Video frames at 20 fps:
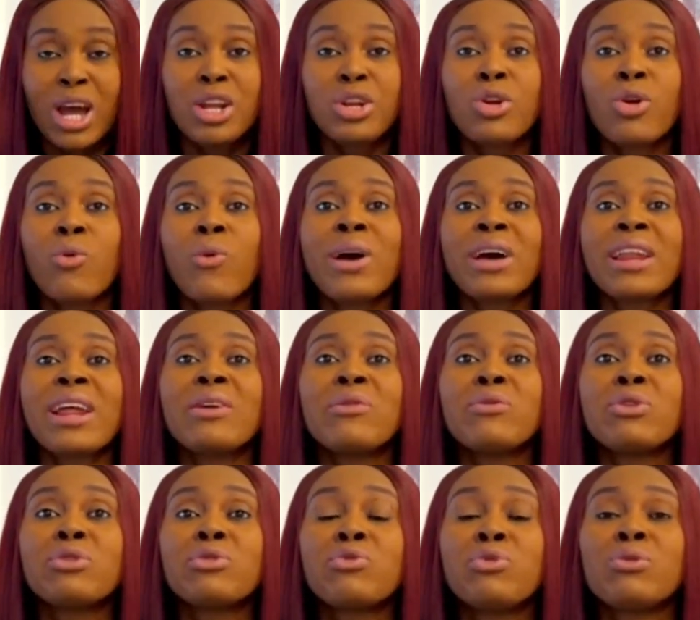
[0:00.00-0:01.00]
They'll rather
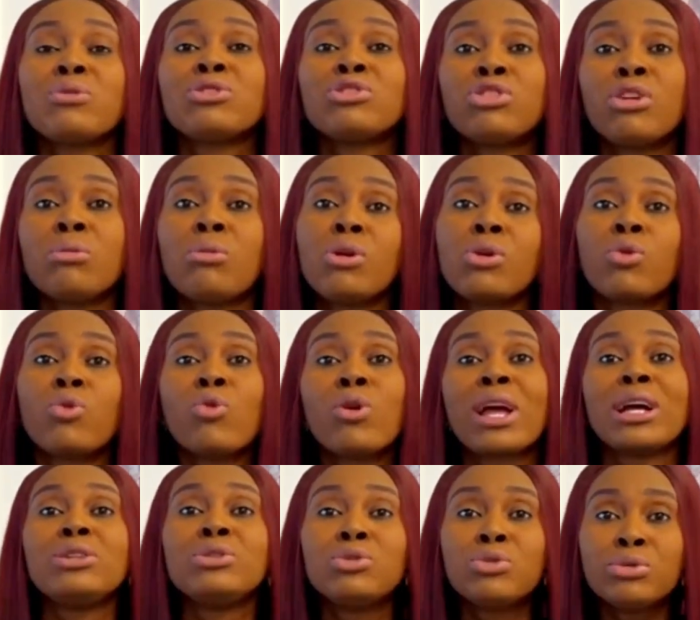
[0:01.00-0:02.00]
recruit someone who
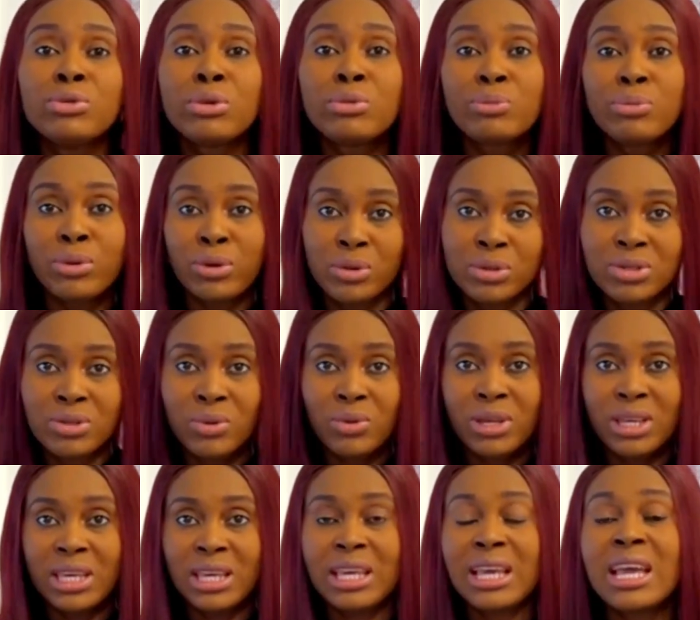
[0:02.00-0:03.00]
can do the both,
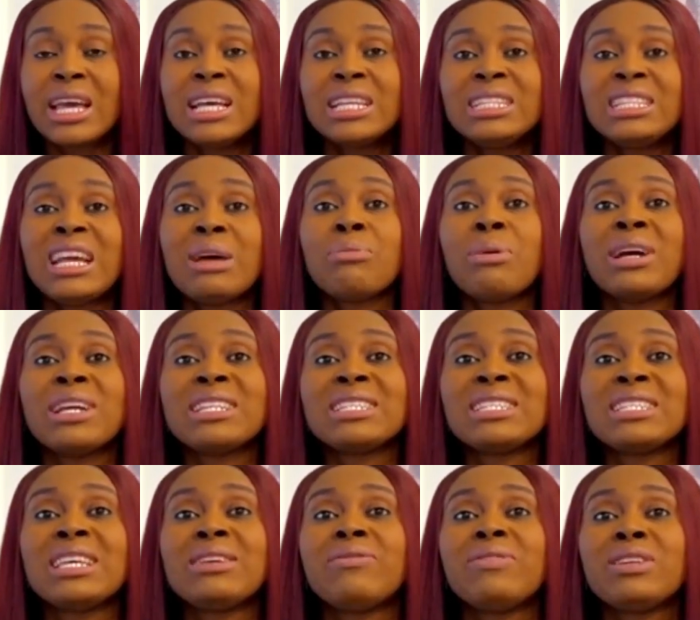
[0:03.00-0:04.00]
okay? Thereby
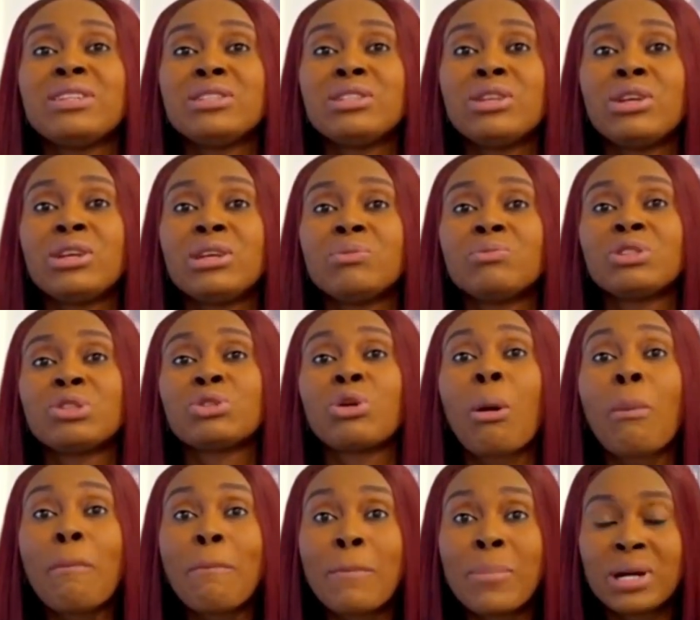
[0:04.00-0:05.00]
saving
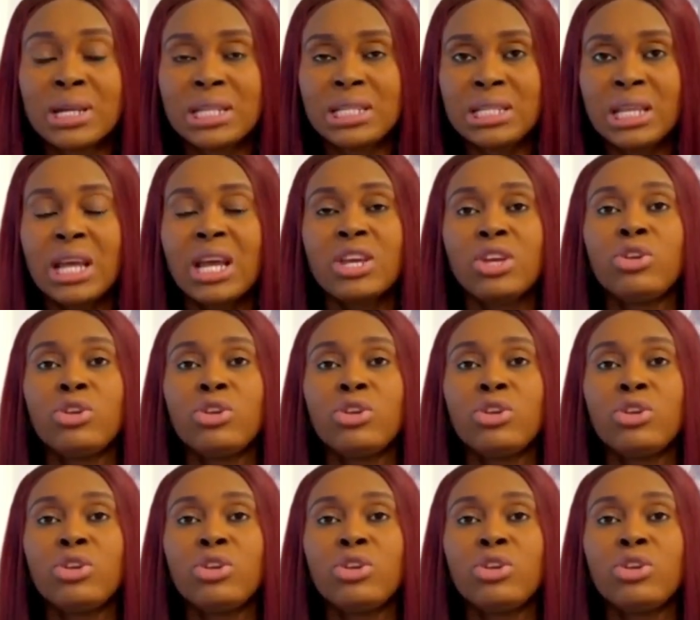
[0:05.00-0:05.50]
some money.